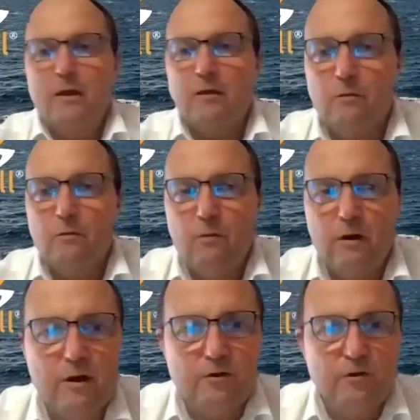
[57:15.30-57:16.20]
So what I'm
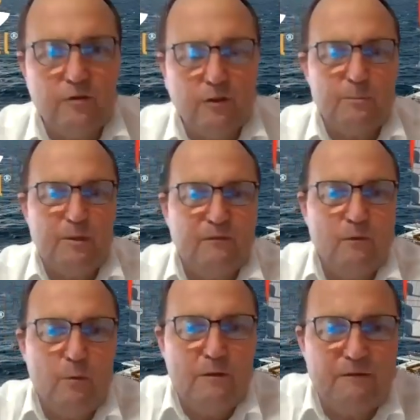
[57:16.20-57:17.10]
going to do just before
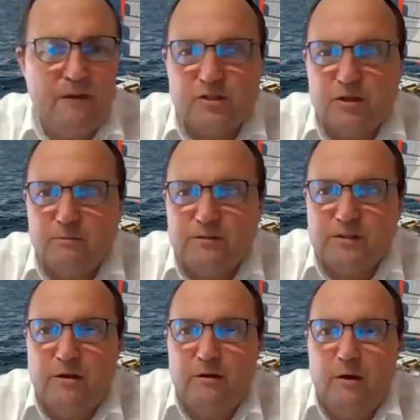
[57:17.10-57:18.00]
we finish, I'm just
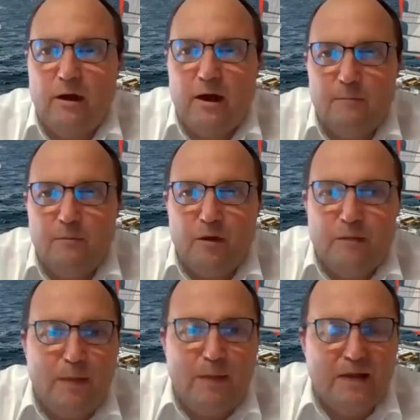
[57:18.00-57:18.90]
going to bring
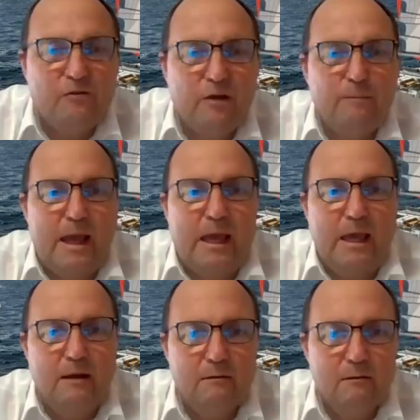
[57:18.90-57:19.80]
Patrick back
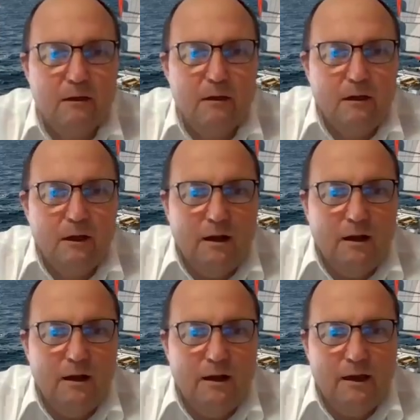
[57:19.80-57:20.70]
in.
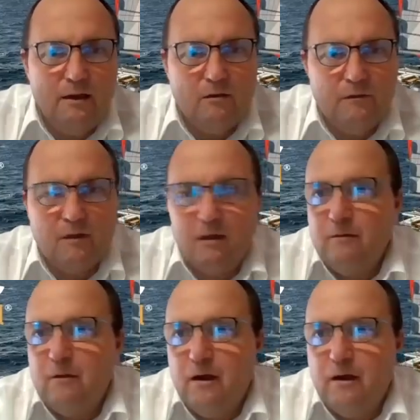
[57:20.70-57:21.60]
He's
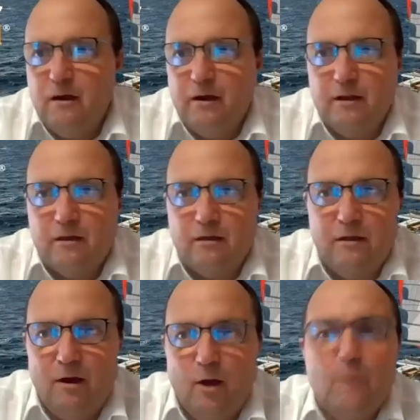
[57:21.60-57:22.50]
obviously, I can
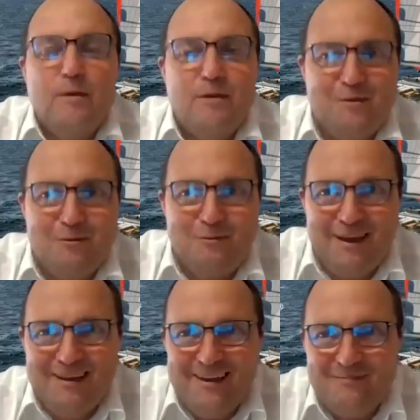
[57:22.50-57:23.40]
see, I hope he's still
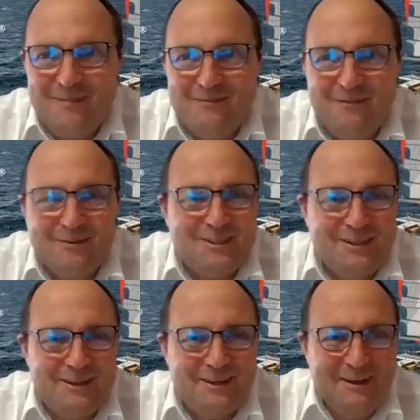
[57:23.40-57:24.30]
there. He's been watching
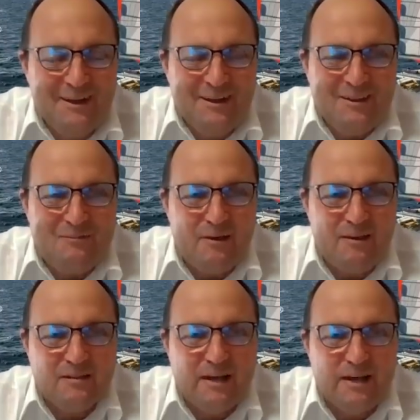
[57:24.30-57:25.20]
the
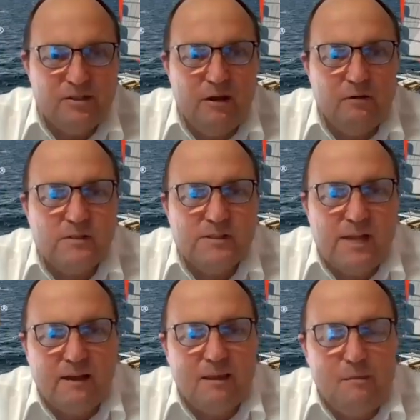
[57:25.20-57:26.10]
presentation. I'll just
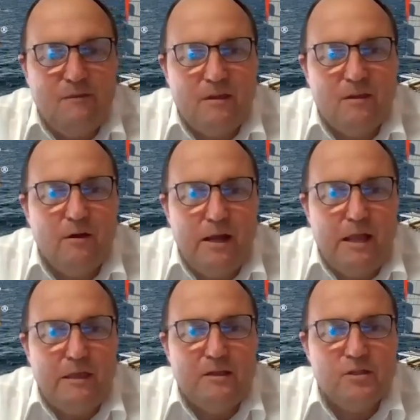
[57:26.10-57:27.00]
ask him if he's got
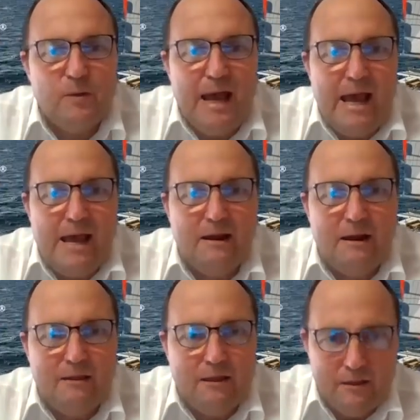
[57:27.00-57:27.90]
anything to add,
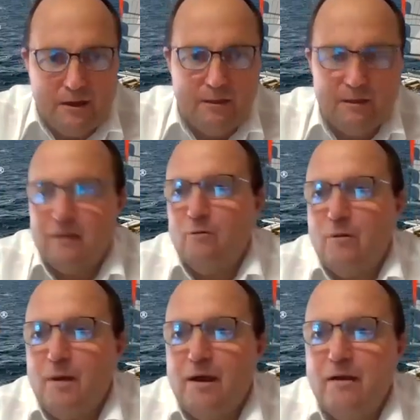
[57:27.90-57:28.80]
anything that he thinks we
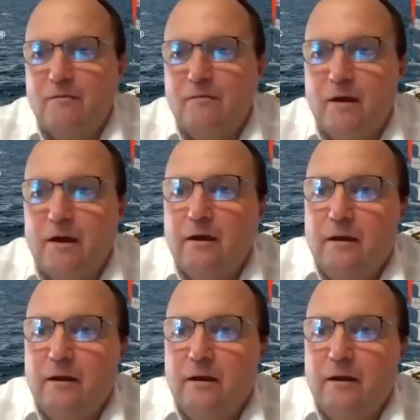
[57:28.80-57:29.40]
may have